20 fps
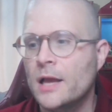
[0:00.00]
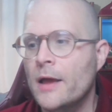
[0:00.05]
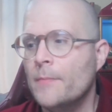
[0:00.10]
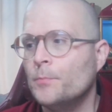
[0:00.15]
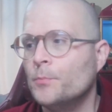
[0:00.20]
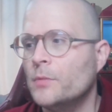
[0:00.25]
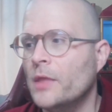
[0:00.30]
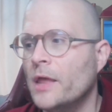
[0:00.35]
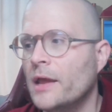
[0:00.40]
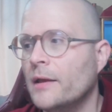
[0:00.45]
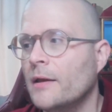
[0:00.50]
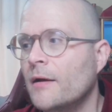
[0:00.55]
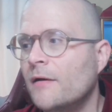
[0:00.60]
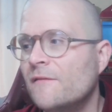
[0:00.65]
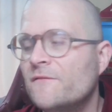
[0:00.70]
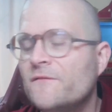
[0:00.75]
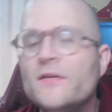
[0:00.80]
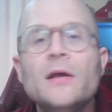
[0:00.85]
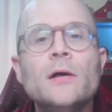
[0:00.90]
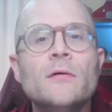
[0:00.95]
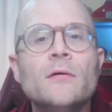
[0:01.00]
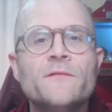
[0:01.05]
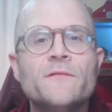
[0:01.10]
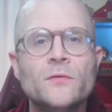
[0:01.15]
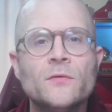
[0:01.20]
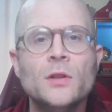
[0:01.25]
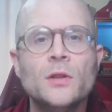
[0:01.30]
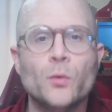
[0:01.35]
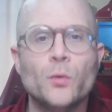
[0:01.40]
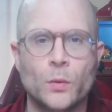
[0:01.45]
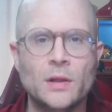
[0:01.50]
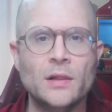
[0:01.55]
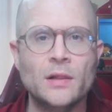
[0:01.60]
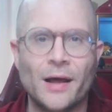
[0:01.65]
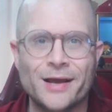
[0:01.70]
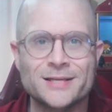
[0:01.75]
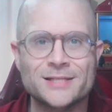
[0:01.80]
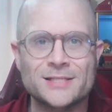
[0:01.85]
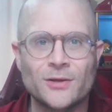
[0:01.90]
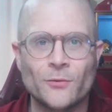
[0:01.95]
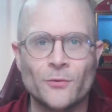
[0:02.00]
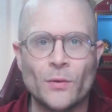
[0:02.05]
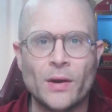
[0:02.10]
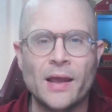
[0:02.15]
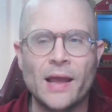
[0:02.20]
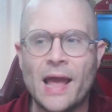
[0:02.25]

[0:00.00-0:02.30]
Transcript: They feel fully realized, right?